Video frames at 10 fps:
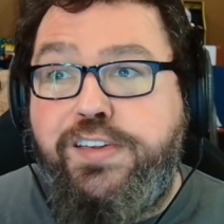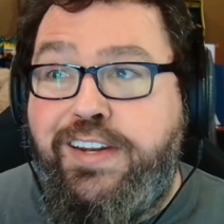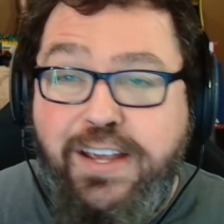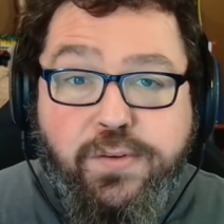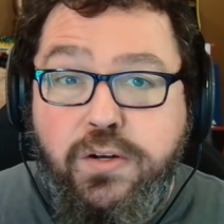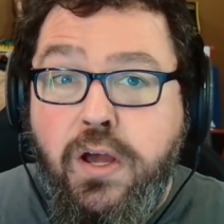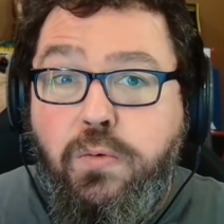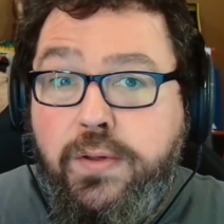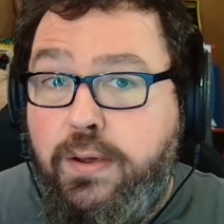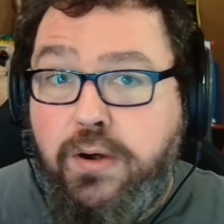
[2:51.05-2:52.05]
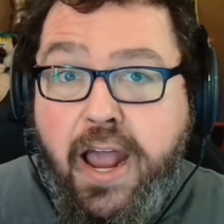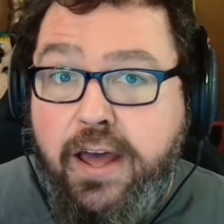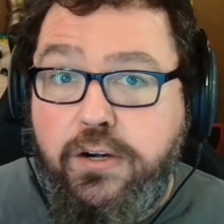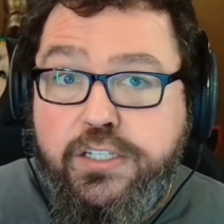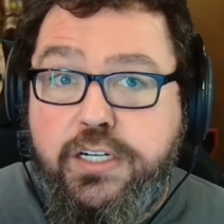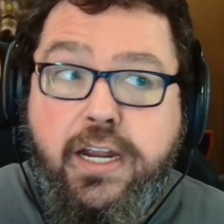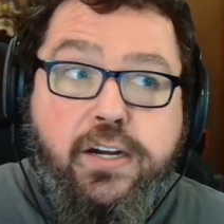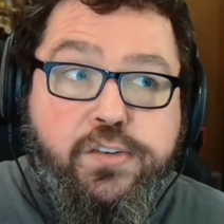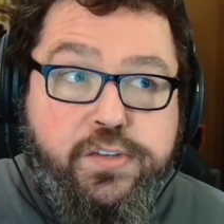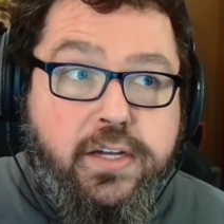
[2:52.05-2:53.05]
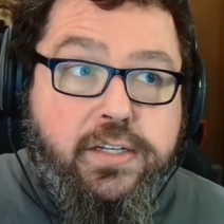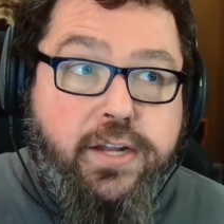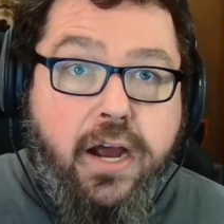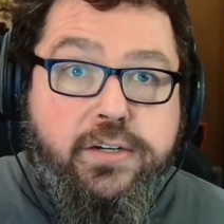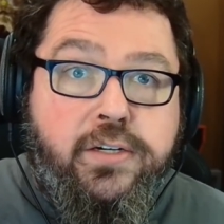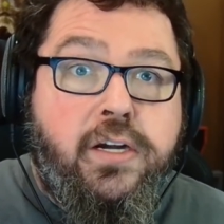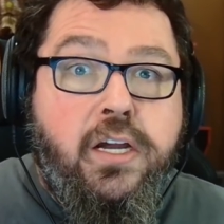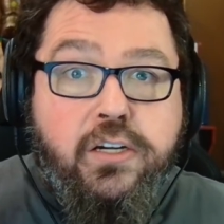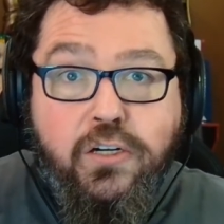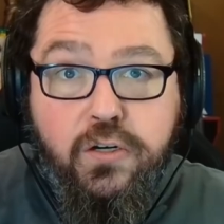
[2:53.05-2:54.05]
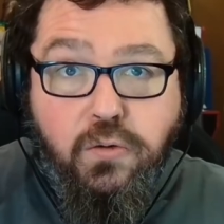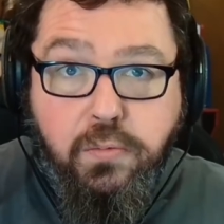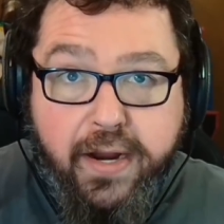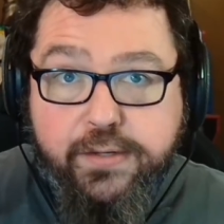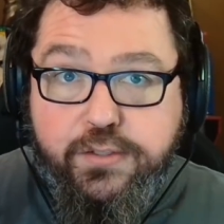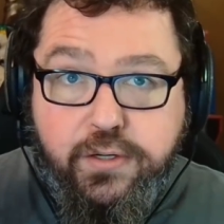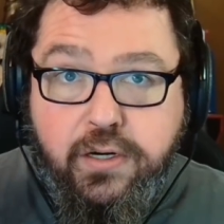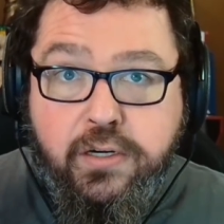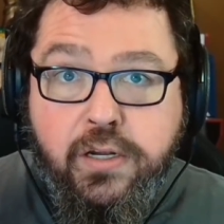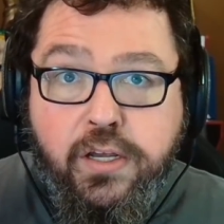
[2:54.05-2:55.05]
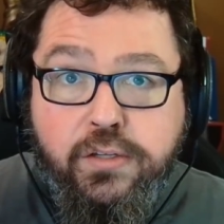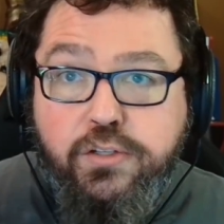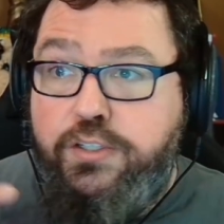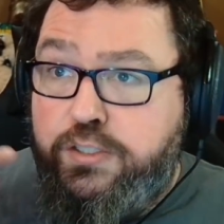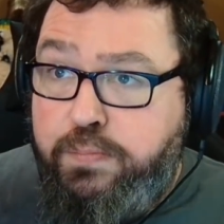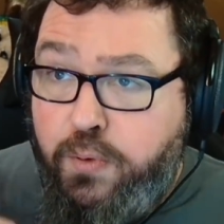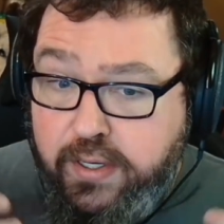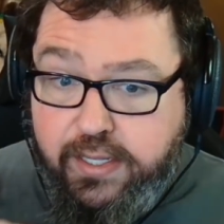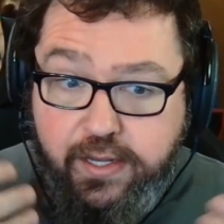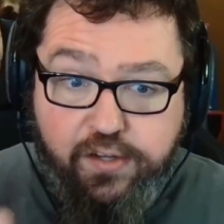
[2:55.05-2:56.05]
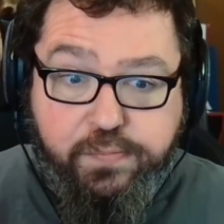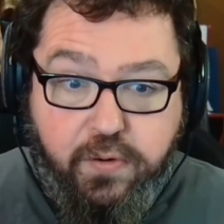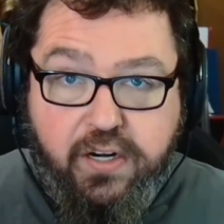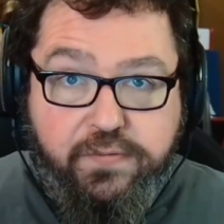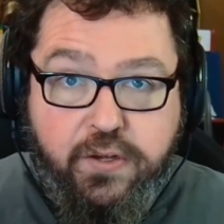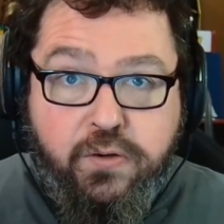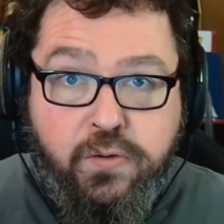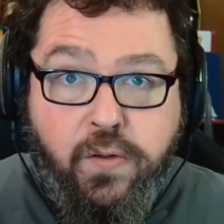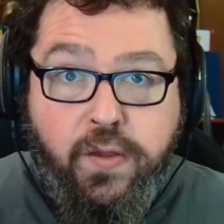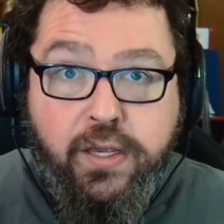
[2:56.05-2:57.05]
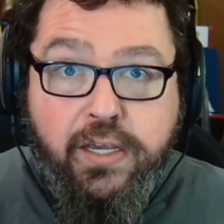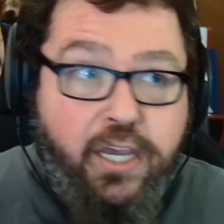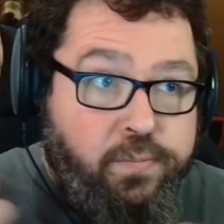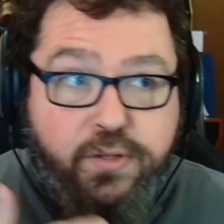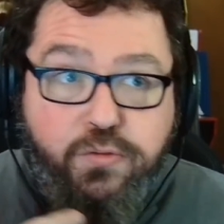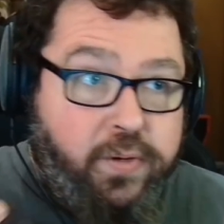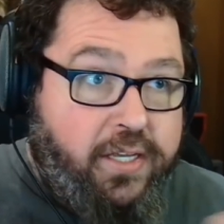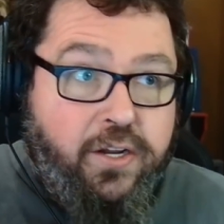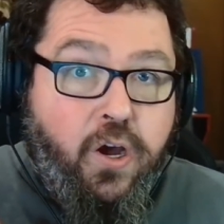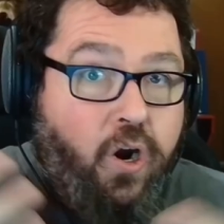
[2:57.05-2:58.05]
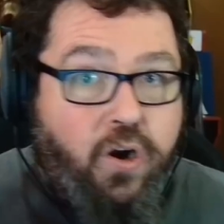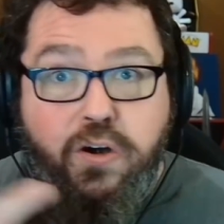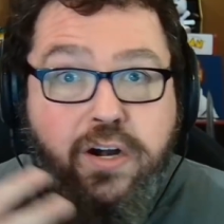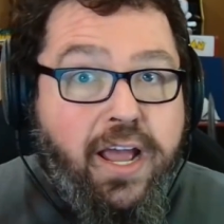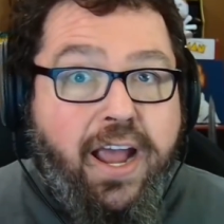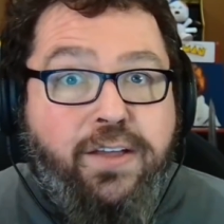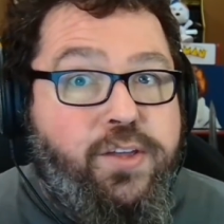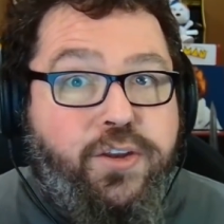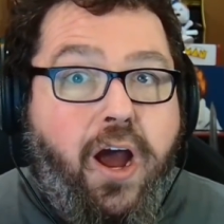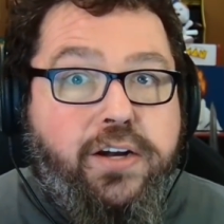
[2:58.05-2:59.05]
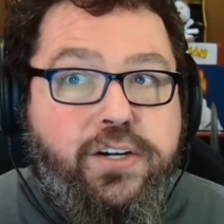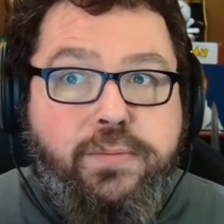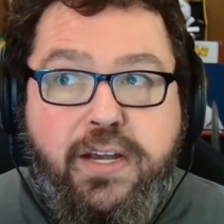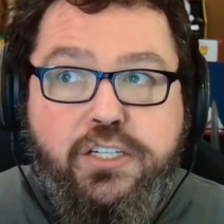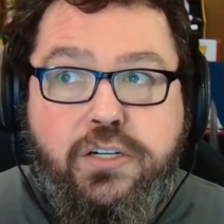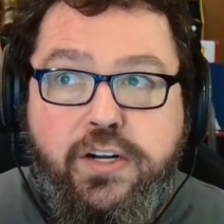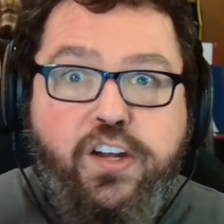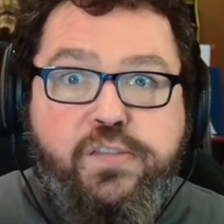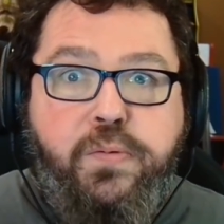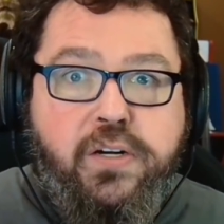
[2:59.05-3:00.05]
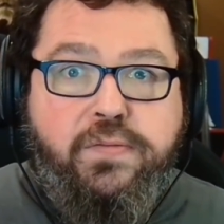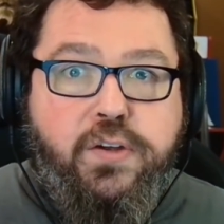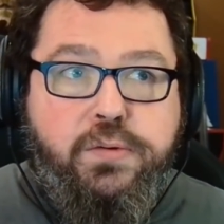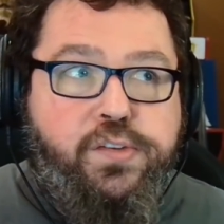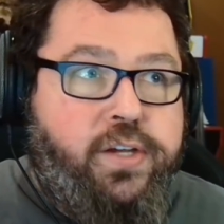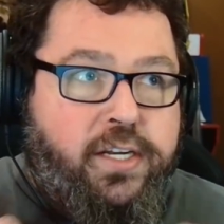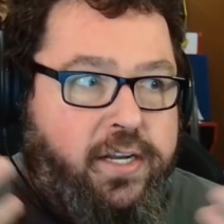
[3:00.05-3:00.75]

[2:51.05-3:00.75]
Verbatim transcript: And even when they were at urgent care, seeing a doctor correct her to point his point of view in between her and the doctor to make sure his point of view was seen.